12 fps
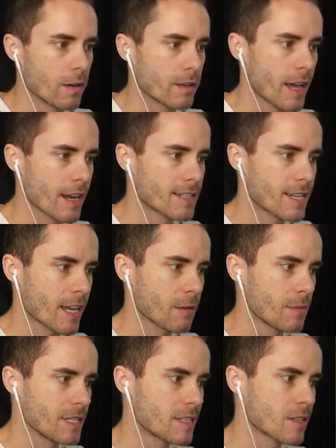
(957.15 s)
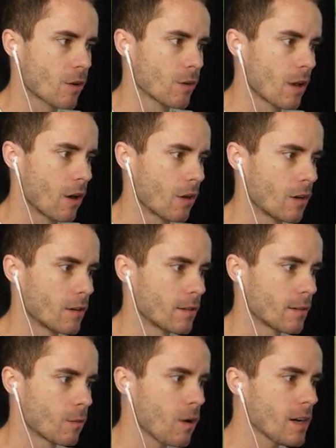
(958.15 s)
That has taken me so long.
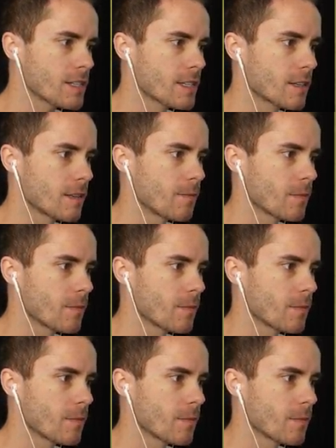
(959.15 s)
What?